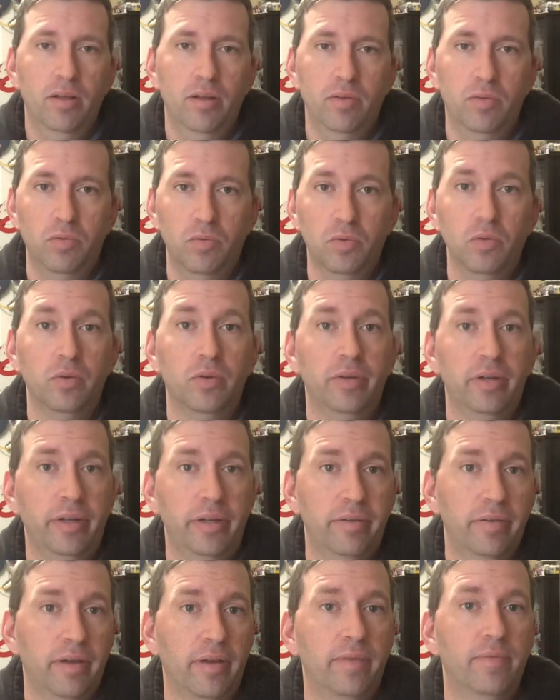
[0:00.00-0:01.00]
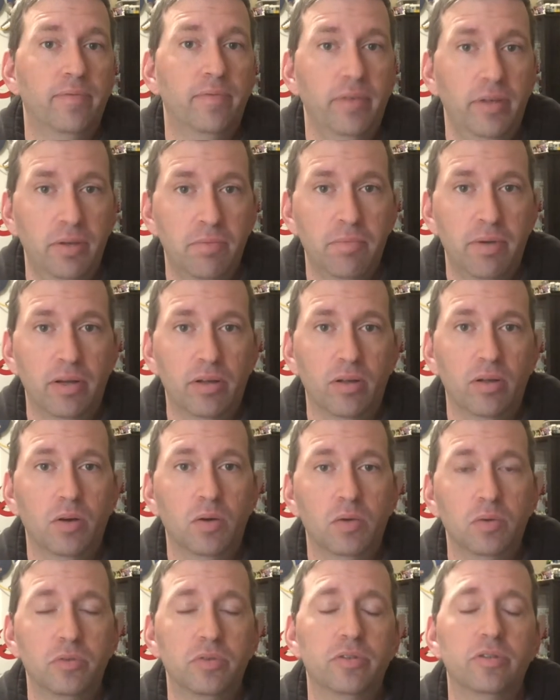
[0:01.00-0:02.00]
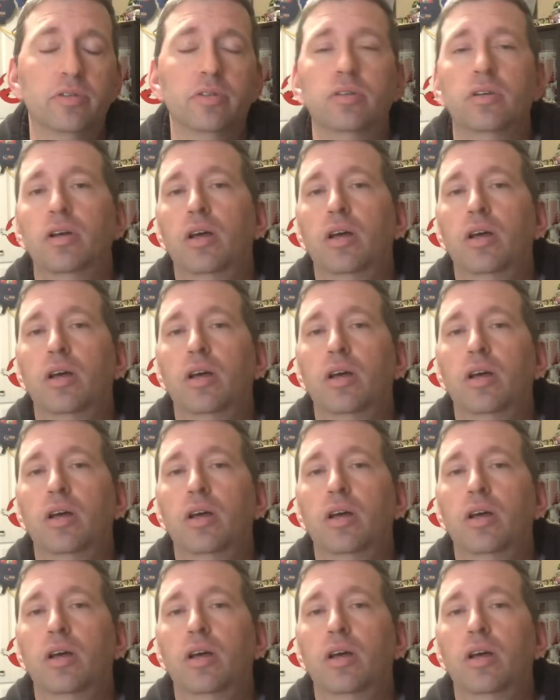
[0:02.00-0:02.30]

Zuul needs a female host.